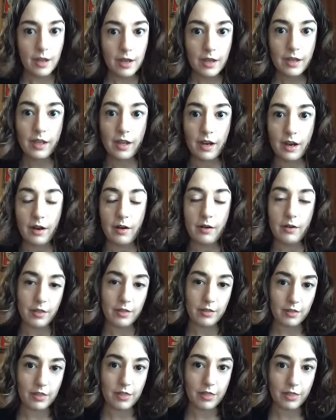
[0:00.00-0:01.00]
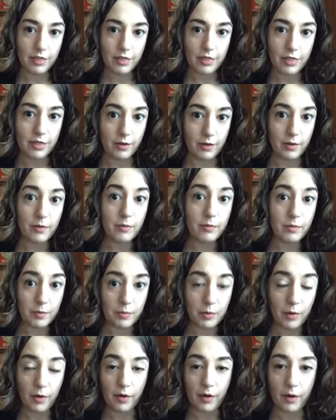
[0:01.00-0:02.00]
yeah, the the the
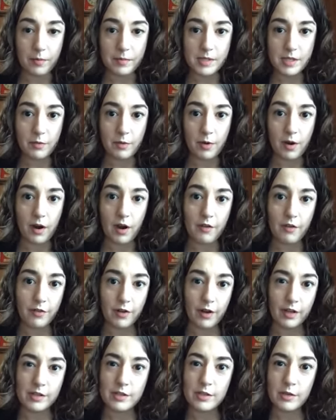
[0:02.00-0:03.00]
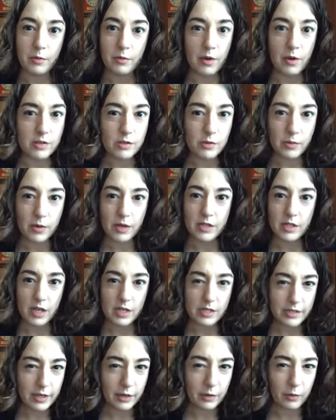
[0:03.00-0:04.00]
programs that we're offering so we're so we're
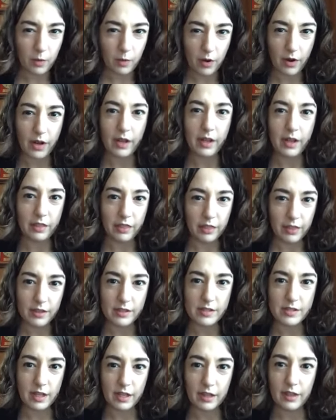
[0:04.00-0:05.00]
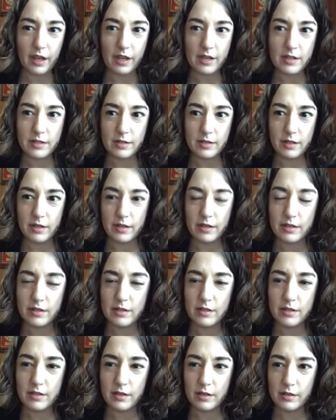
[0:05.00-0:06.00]
adjusting wording and things like that to
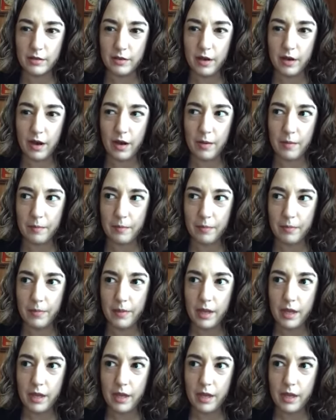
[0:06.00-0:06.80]
to um